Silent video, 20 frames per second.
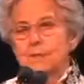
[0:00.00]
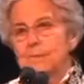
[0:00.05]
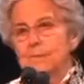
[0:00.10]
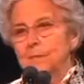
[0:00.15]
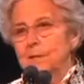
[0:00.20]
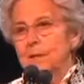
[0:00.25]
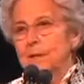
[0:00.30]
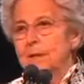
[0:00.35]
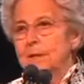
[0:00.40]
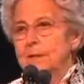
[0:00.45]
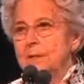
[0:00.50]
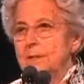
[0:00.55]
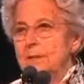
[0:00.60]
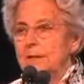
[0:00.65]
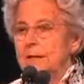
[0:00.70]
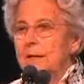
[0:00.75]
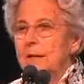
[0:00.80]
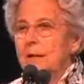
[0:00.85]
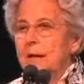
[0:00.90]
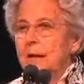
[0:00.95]
of a
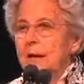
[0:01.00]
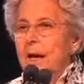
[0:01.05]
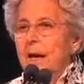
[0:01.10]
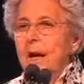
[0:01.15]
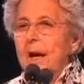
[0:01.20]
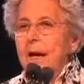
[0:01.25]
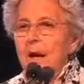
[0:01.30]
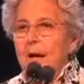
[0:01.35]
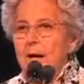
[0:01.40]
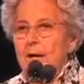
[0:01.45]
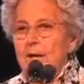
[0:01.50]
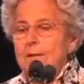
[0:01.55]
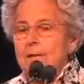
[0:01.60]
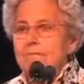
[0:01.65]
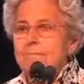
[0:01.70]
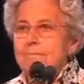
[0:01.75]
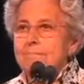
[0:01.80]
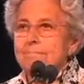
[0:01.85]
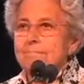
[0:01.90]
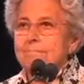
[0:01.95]
multi
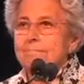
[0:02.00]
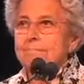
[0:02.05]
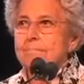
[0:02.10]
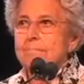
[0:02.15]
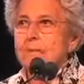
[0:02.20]
um,